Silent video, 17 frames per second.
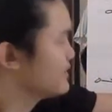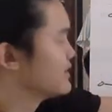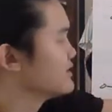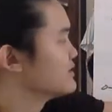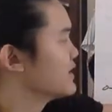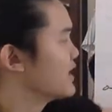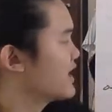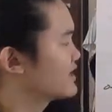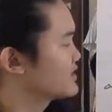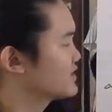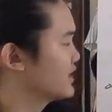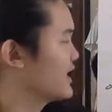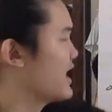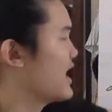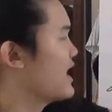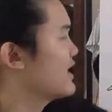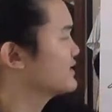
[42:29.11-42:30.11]
because it
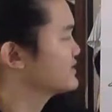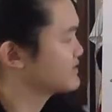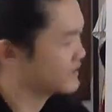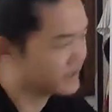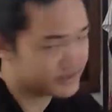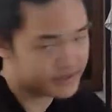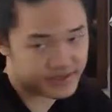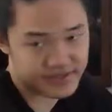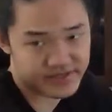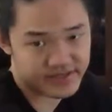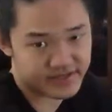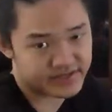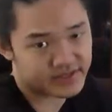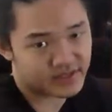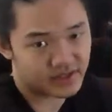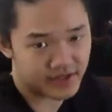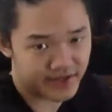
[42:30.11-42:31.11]
actually has like a
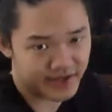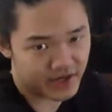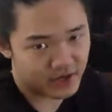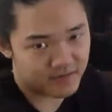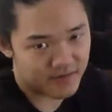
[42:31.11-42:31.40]
distinct linear